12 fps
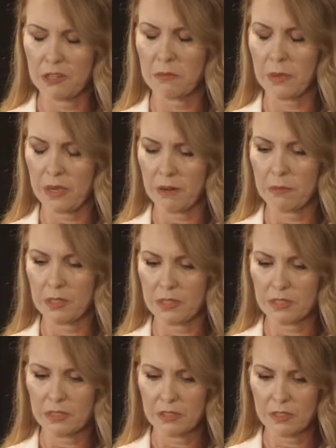
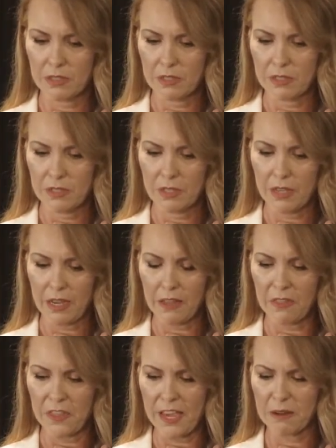impediment, and
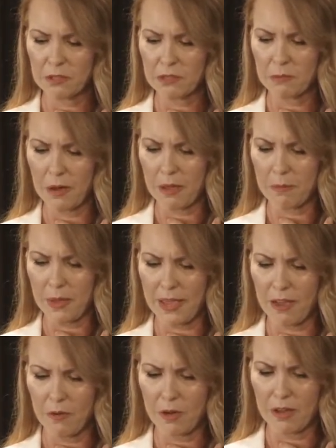that was my
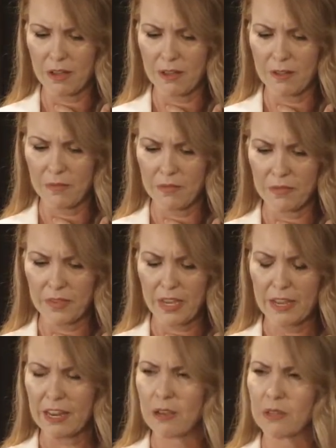power.
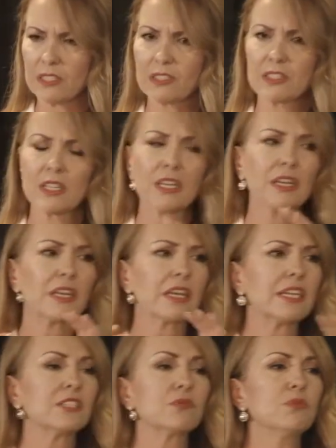Now, it's,
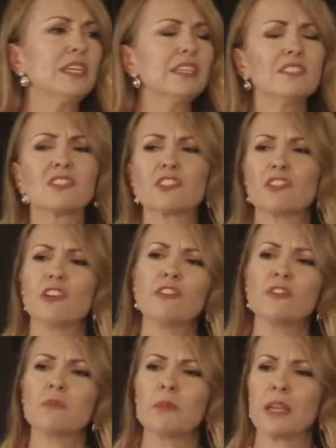it really
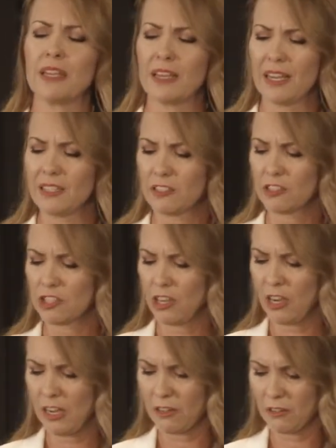served me as a
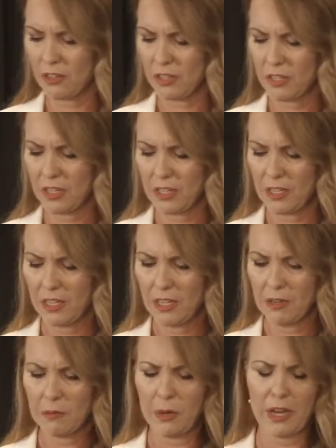child,
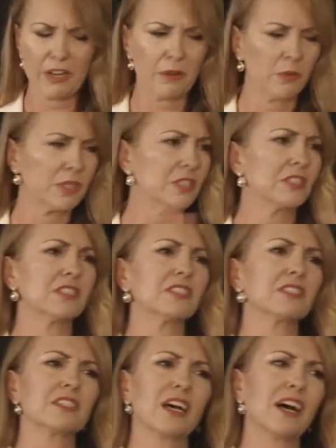but it was a
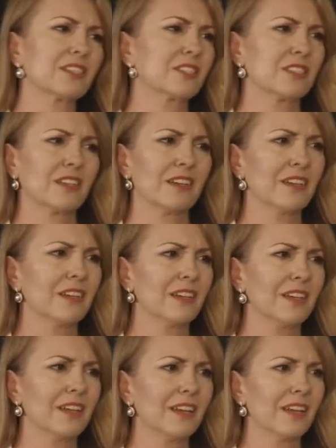disaster
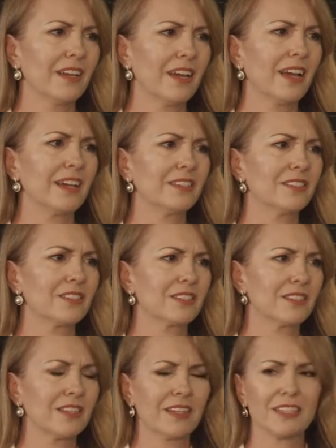as
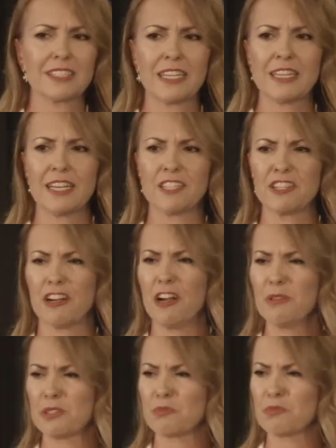a teenager. I
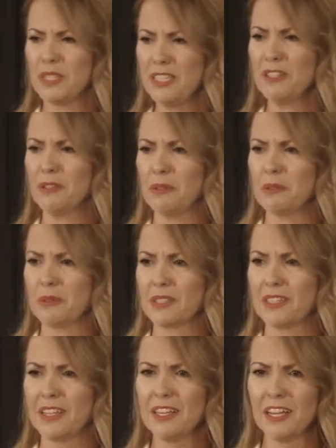was ridiculed.
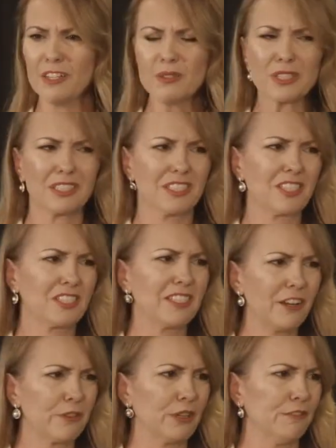I was a
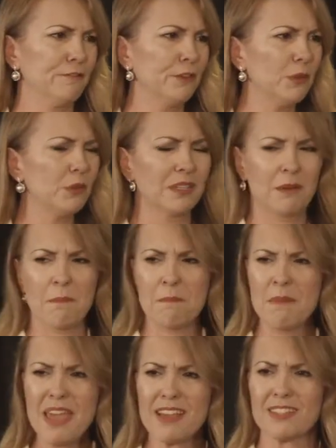stuttering fool and a
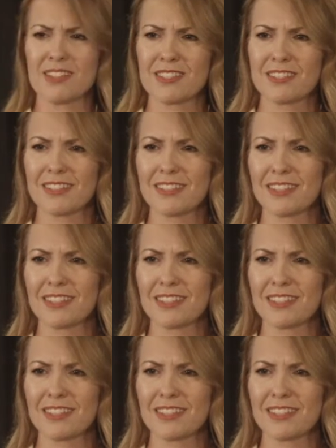mess.